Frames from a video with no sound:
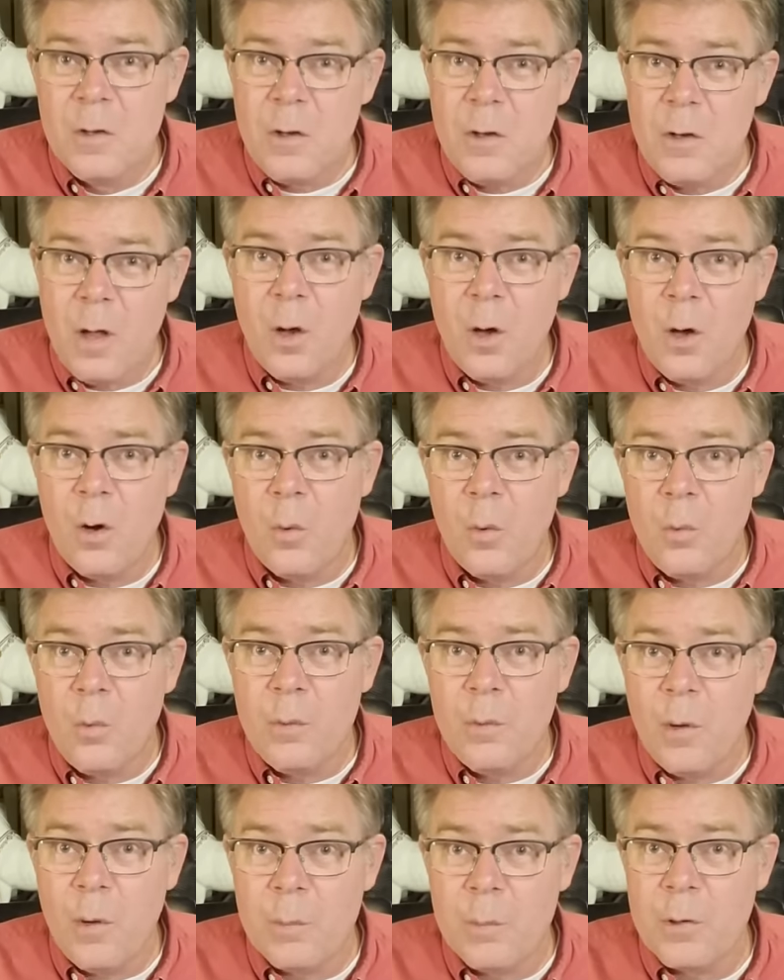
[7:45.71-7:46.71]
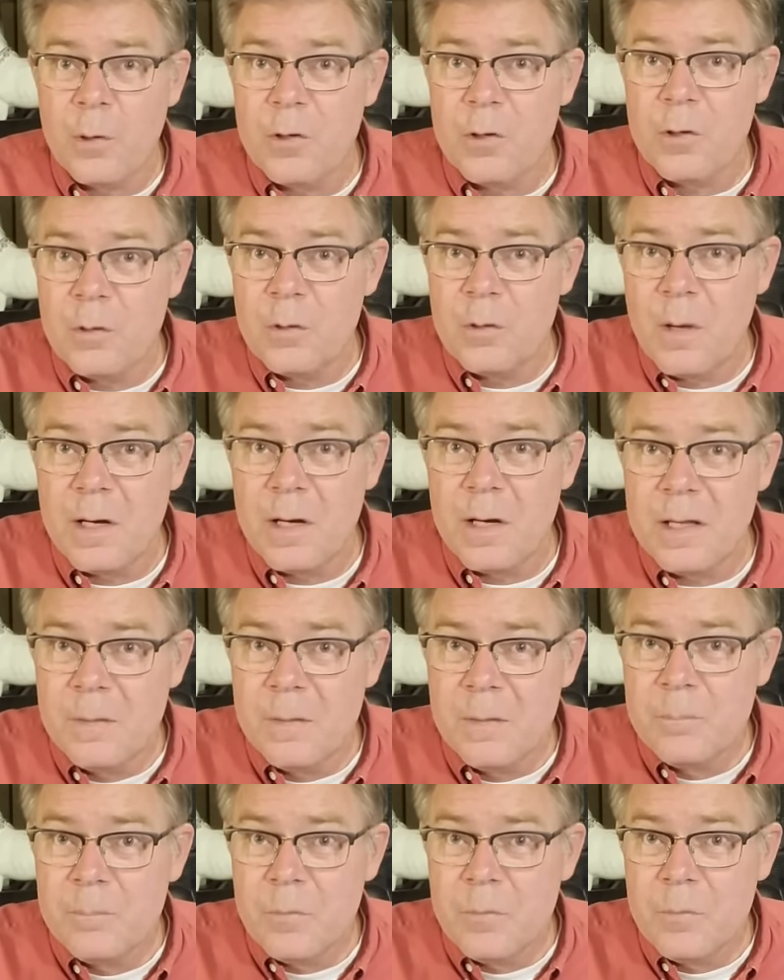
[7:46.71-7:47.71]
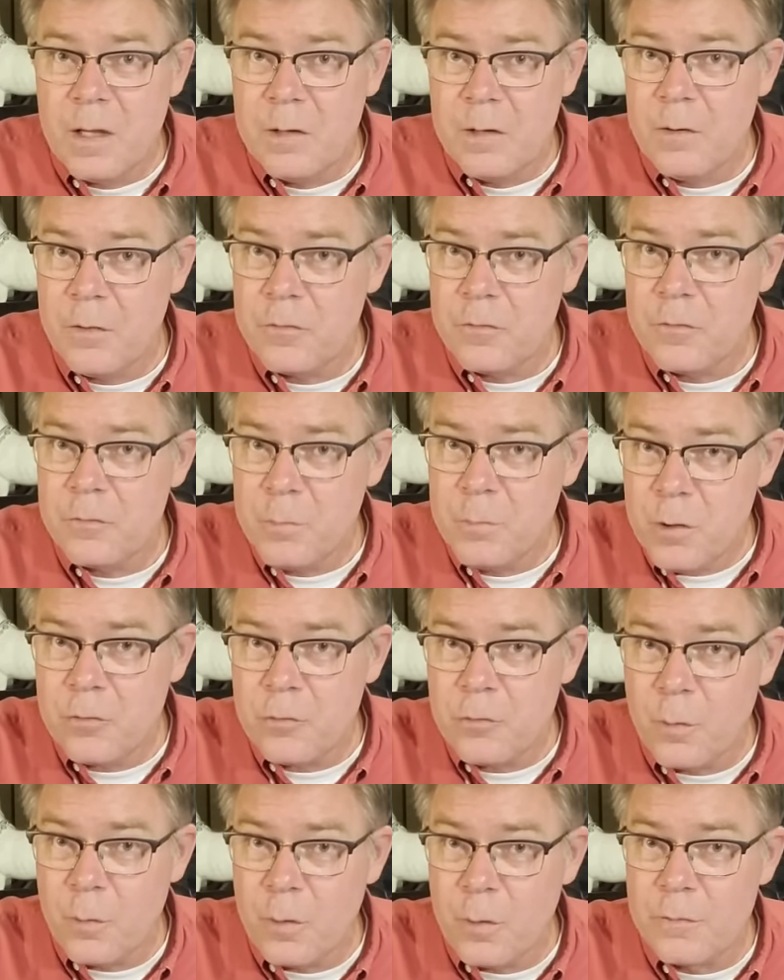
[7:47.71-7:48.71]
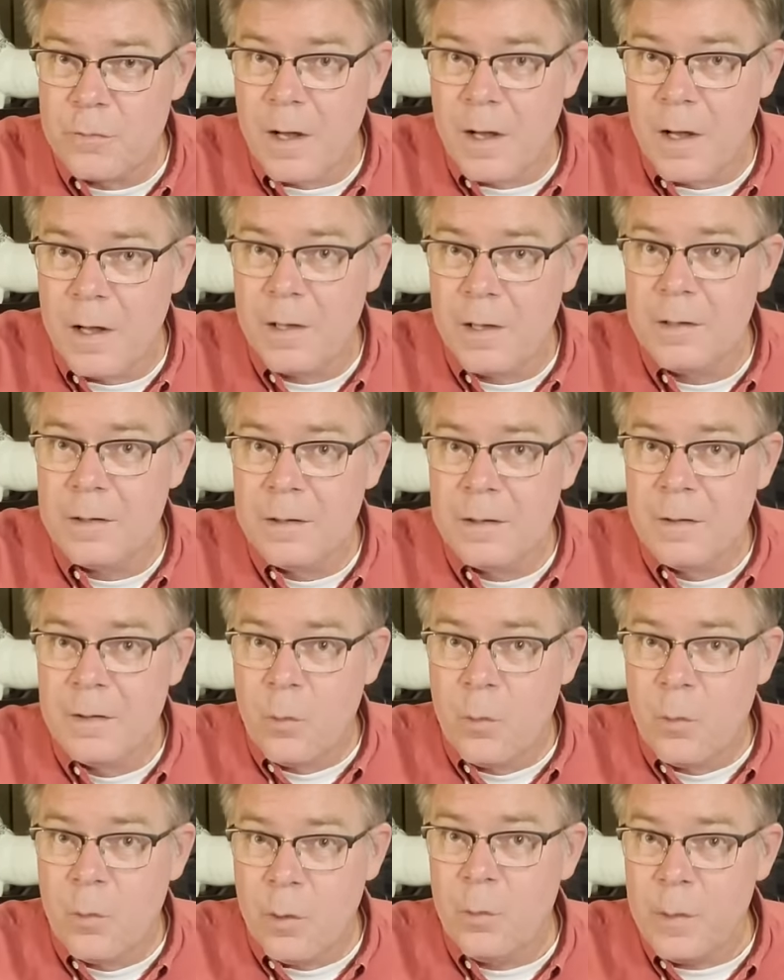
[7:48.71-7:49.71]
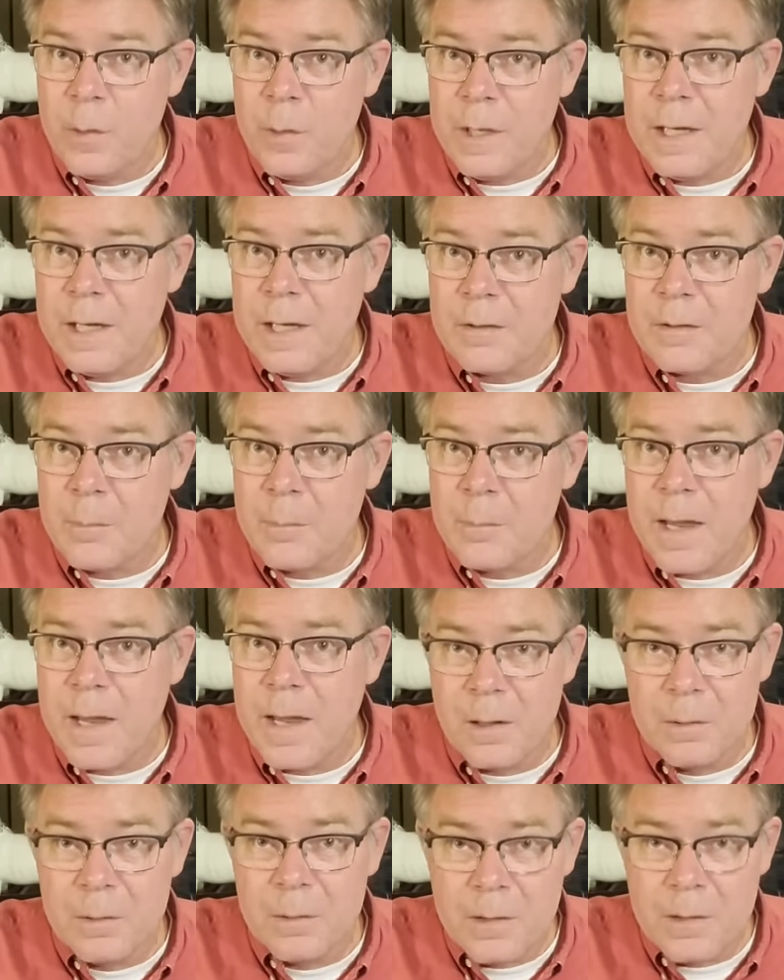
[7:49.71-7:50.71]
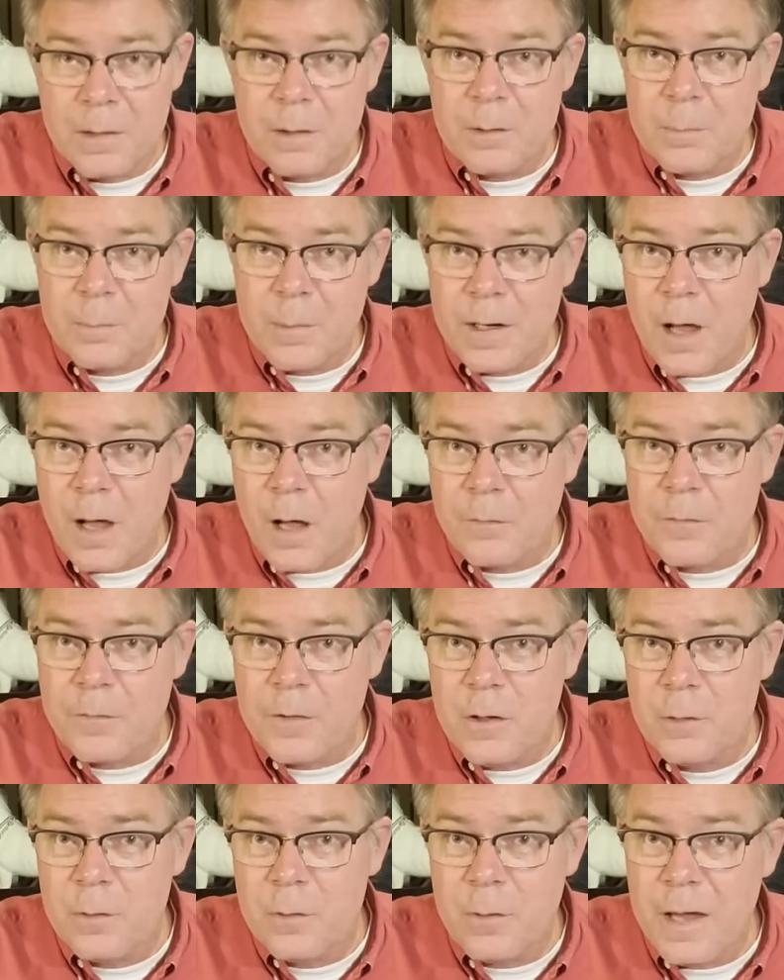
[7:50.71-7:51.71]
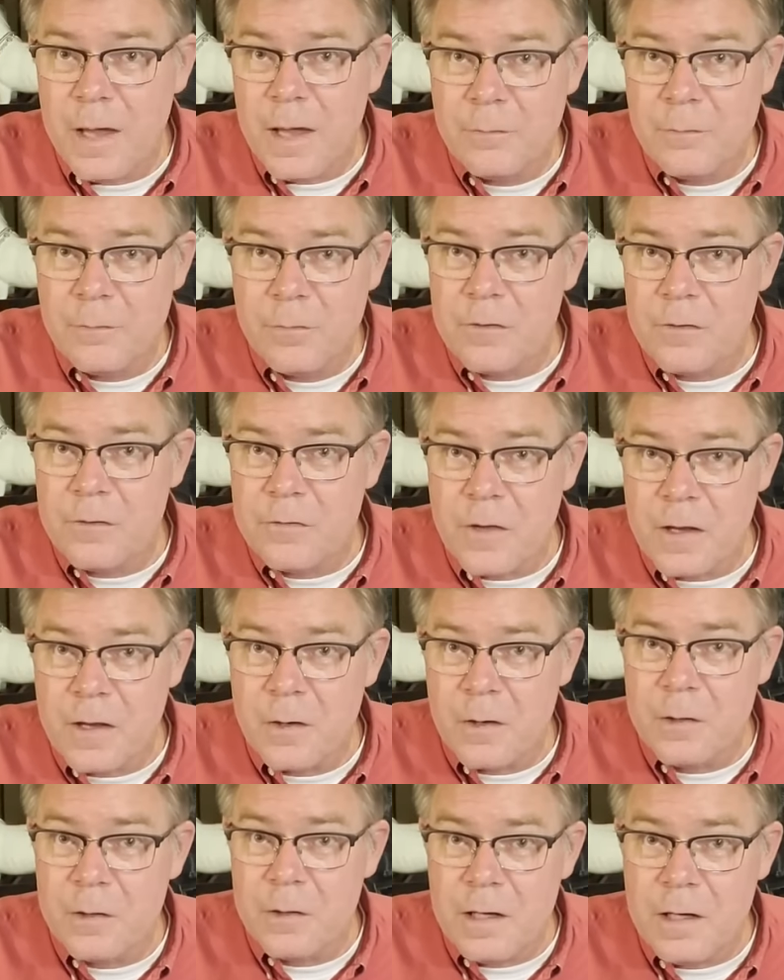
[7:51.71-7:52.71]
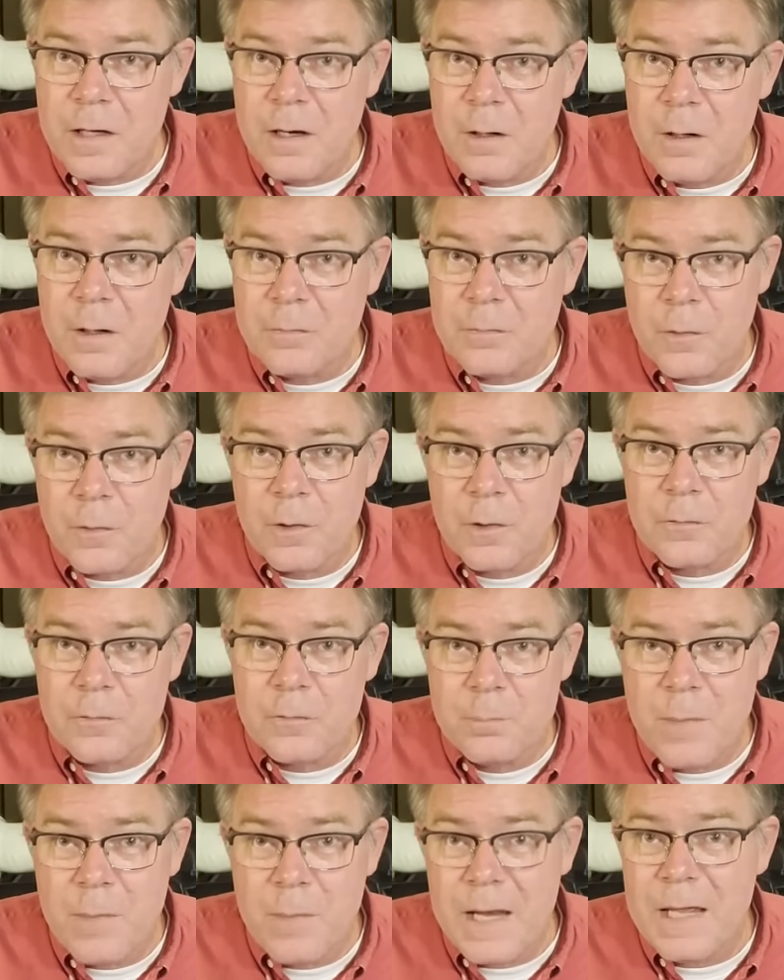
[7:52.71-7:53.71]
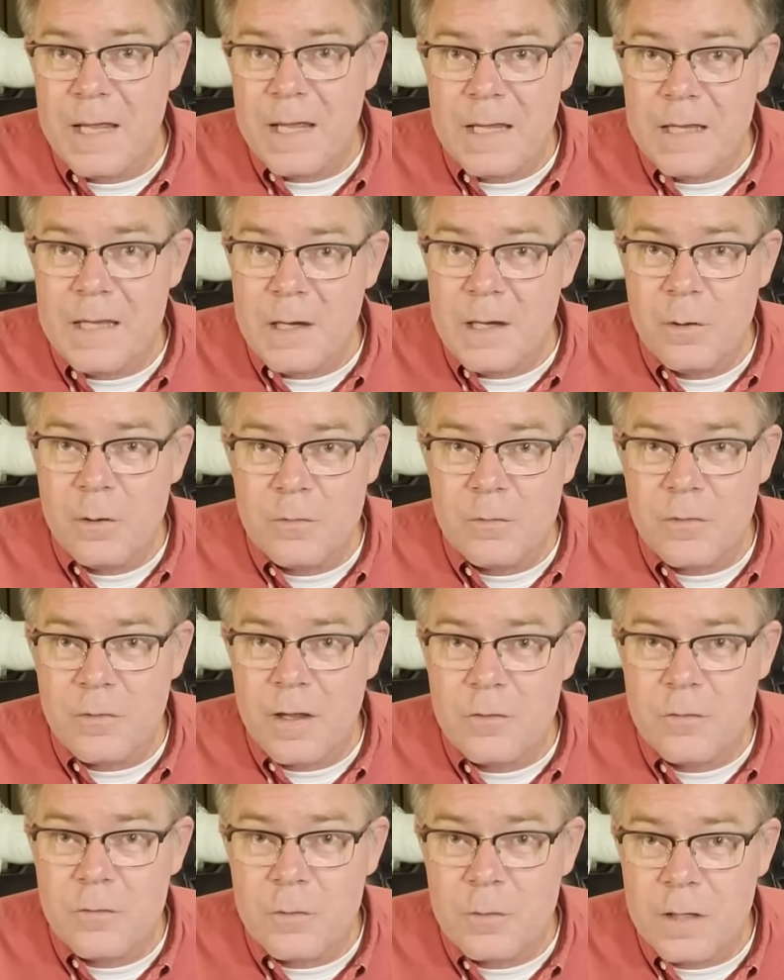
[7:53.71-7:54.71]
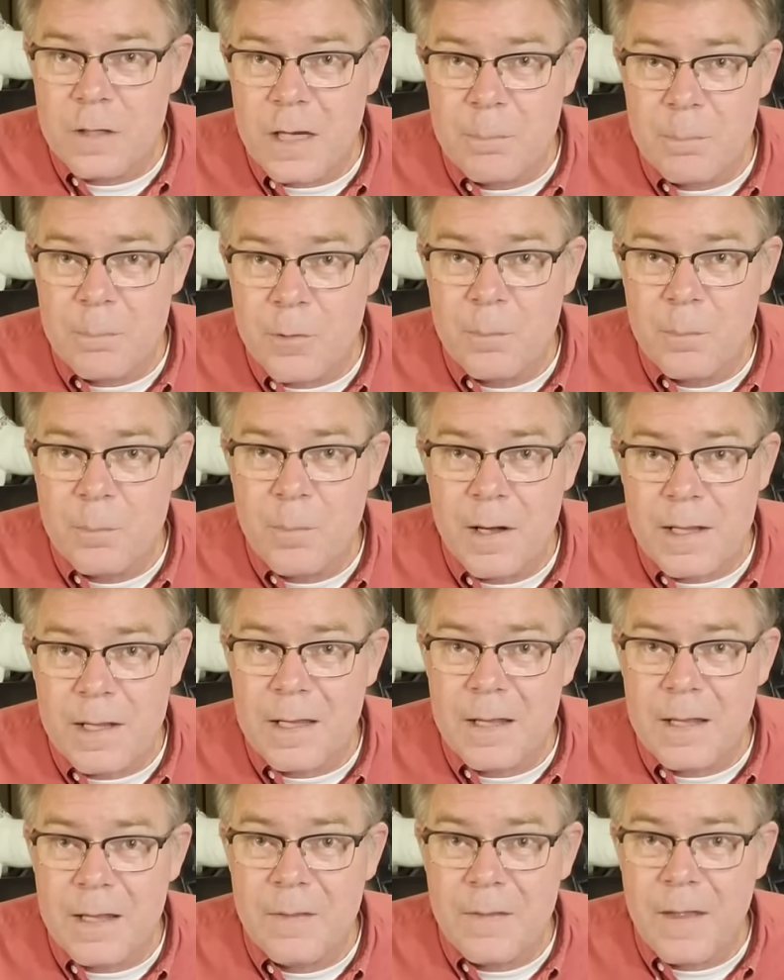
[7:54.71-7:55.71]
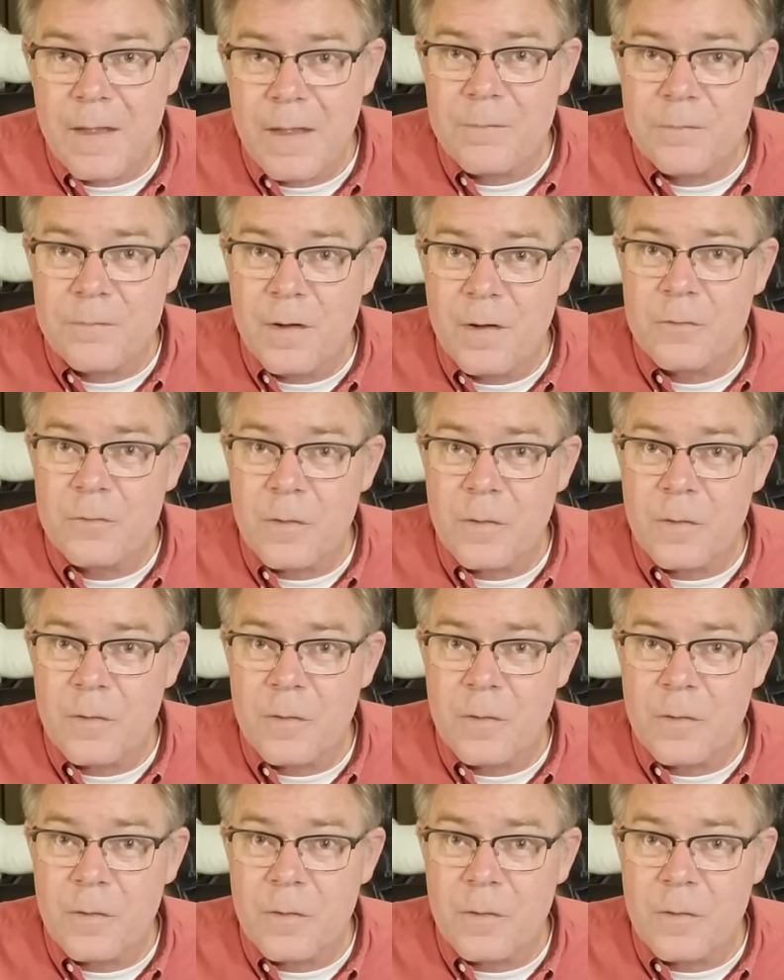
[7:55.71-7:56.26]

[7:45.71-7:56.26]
No, we want to put your money into this mutual fund where we get to make a little bit off you every single year for as many years as you keep your money in that fund.